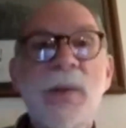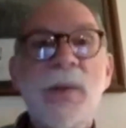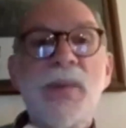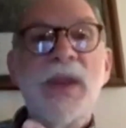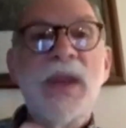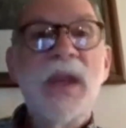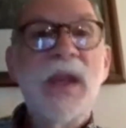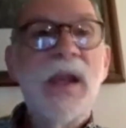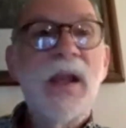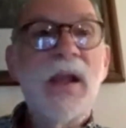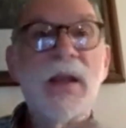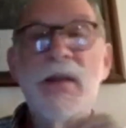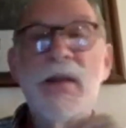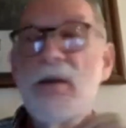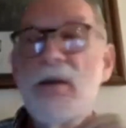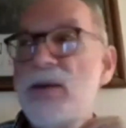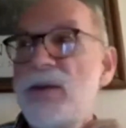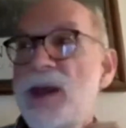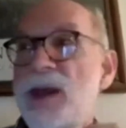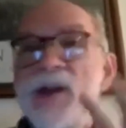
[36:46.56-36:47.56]
something.
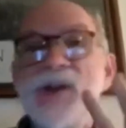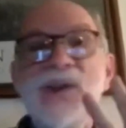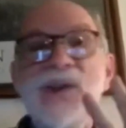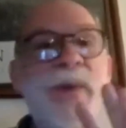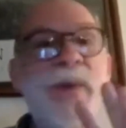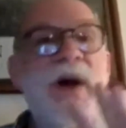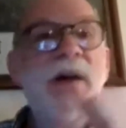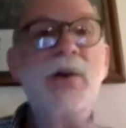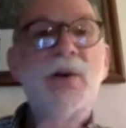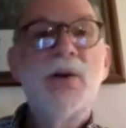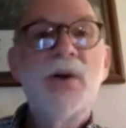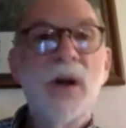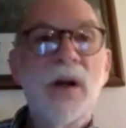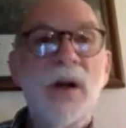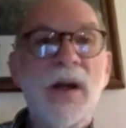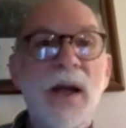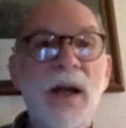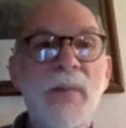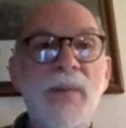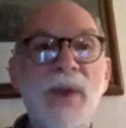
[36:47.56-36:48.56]
There's my
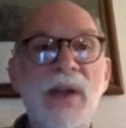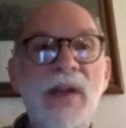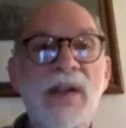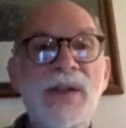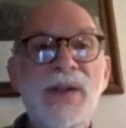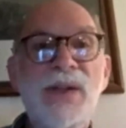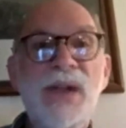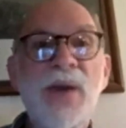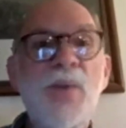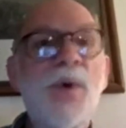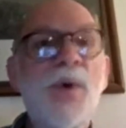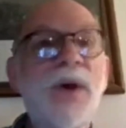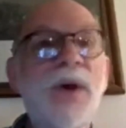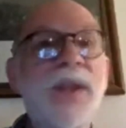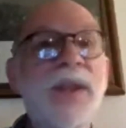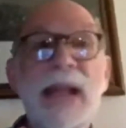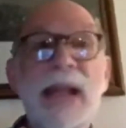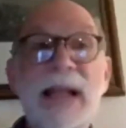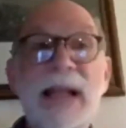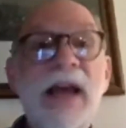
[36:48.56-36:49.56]
hook. I'm going to say
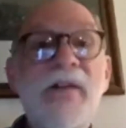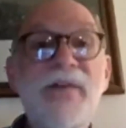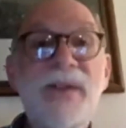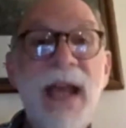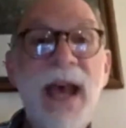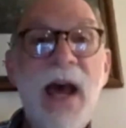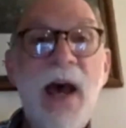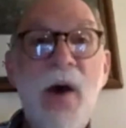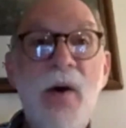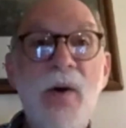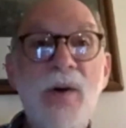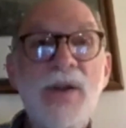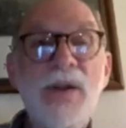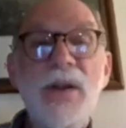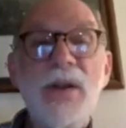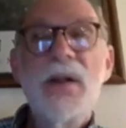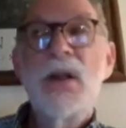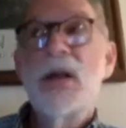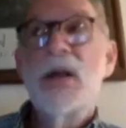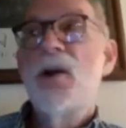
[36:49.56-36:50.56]
what they left out."
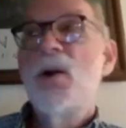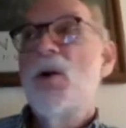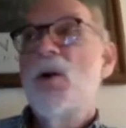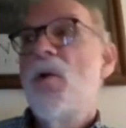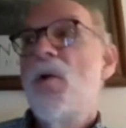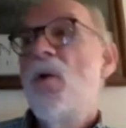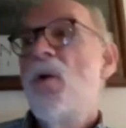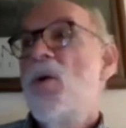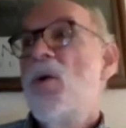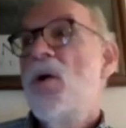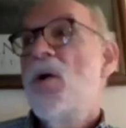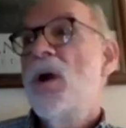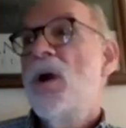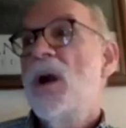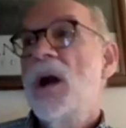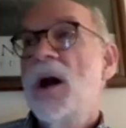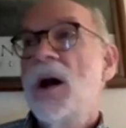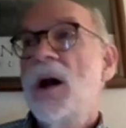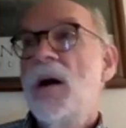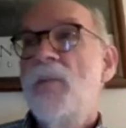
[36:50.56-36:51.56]

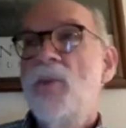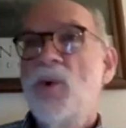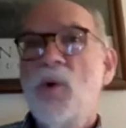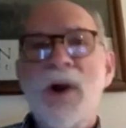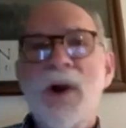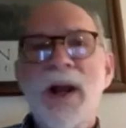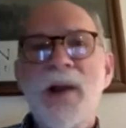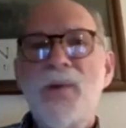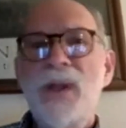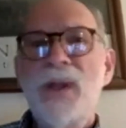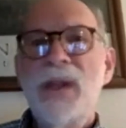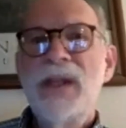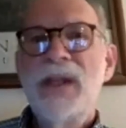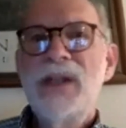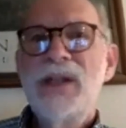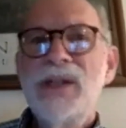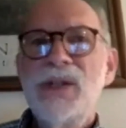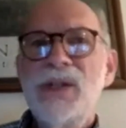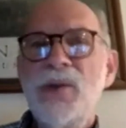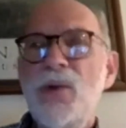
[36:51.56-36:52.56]
Or I really
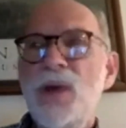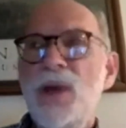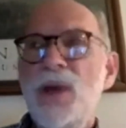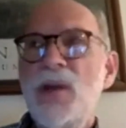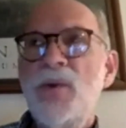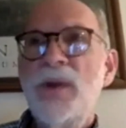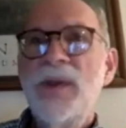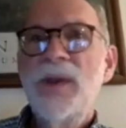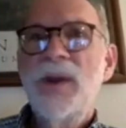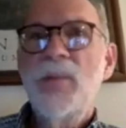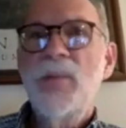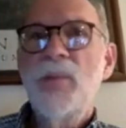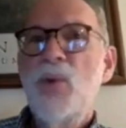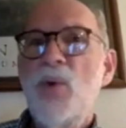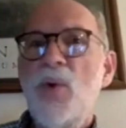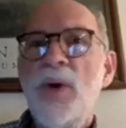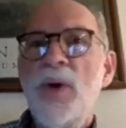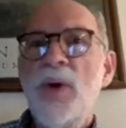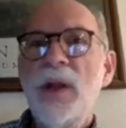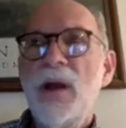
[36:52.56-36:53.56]
disagreed with their
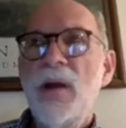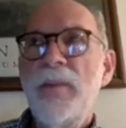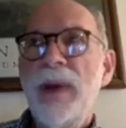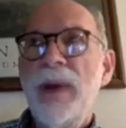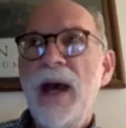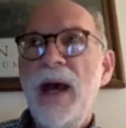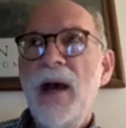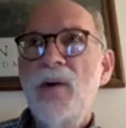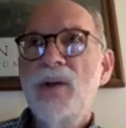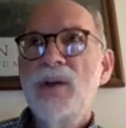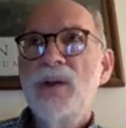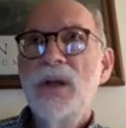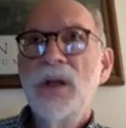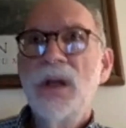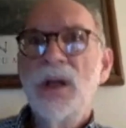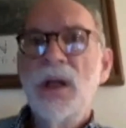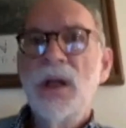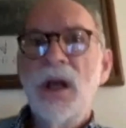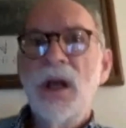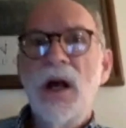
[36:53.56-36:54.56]
point about
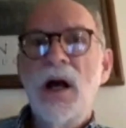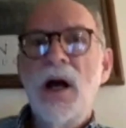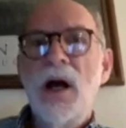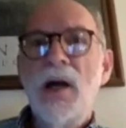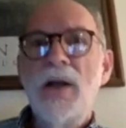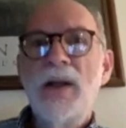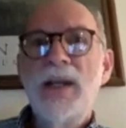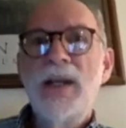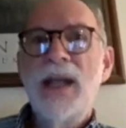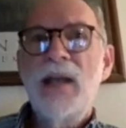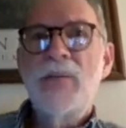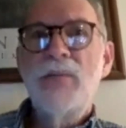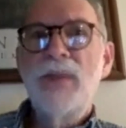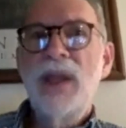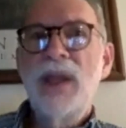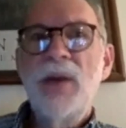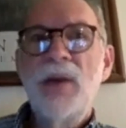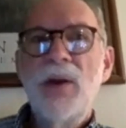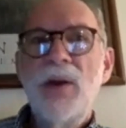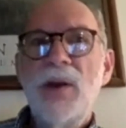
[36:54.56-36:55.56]
net
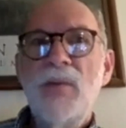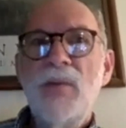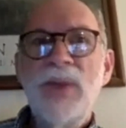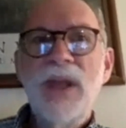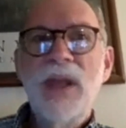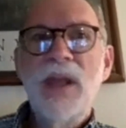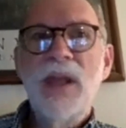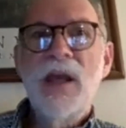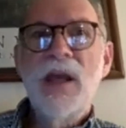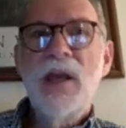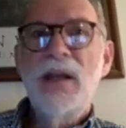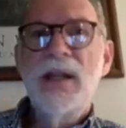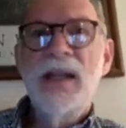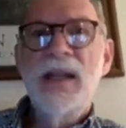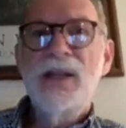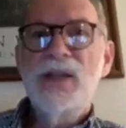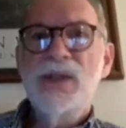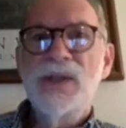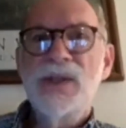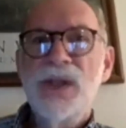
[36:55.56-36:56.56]
metering being
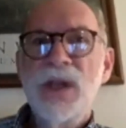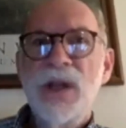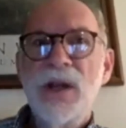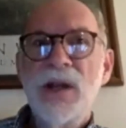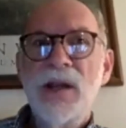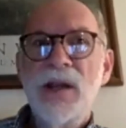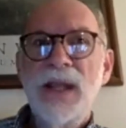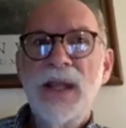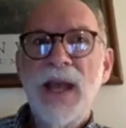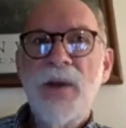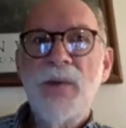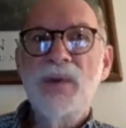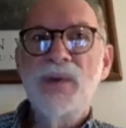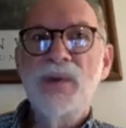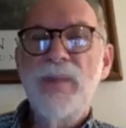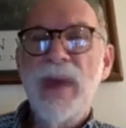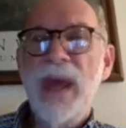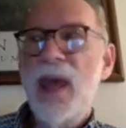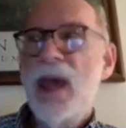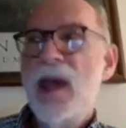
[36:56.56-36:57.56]
unnecessary. That
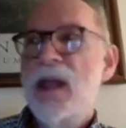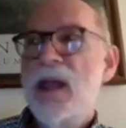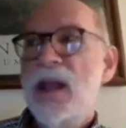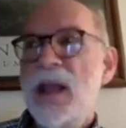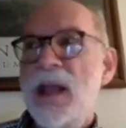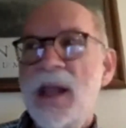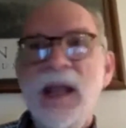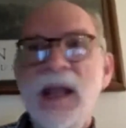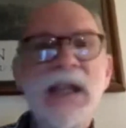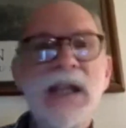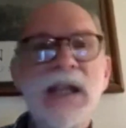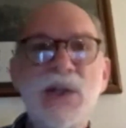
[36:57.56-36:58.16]
was bad, and I